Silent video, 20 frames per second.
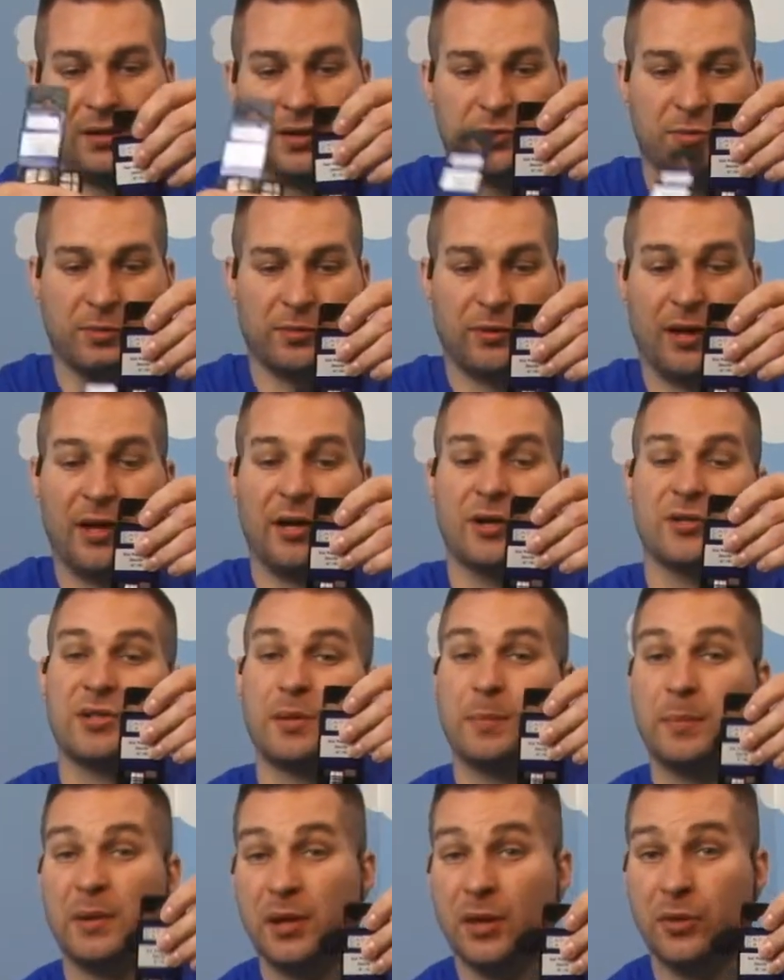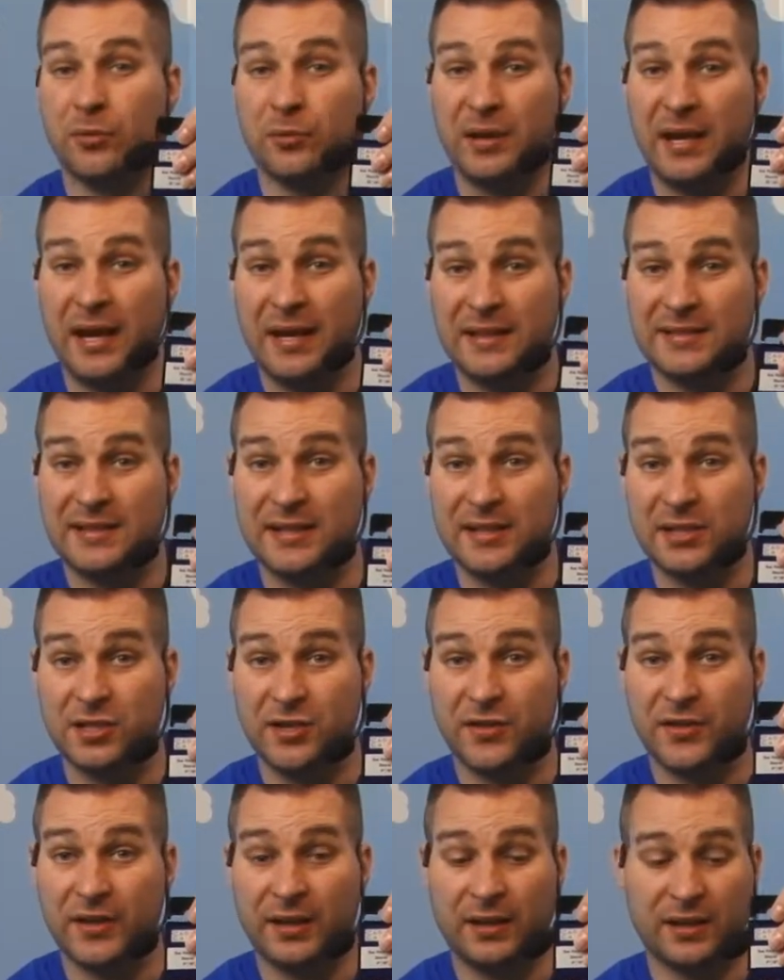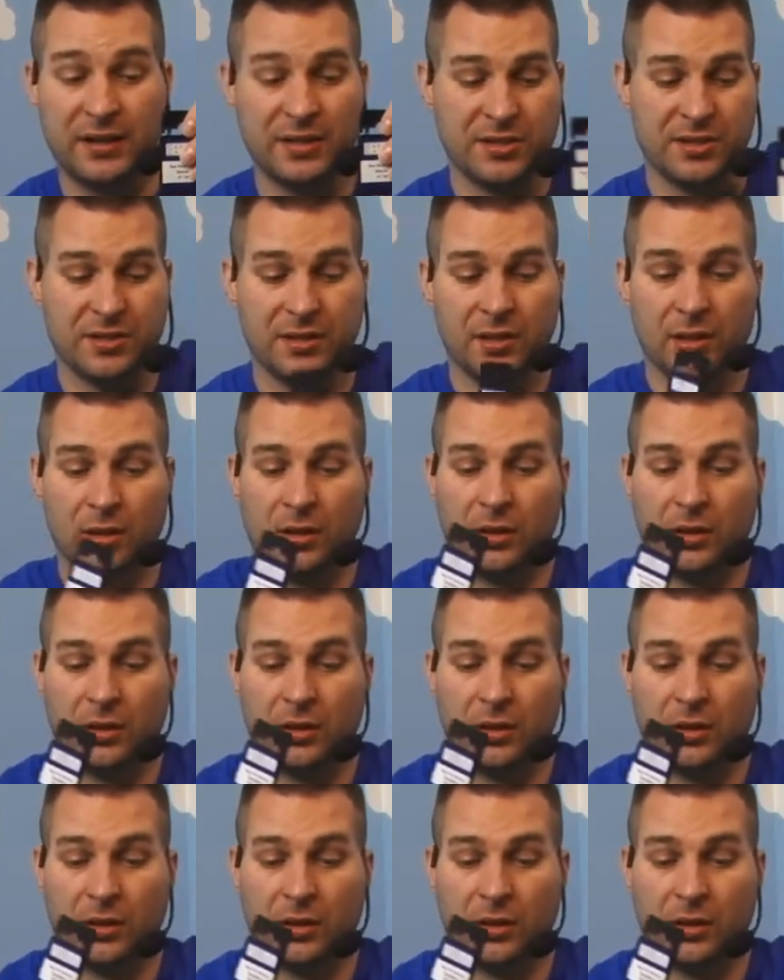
This one right here is going to be the 3/8 inch thickness.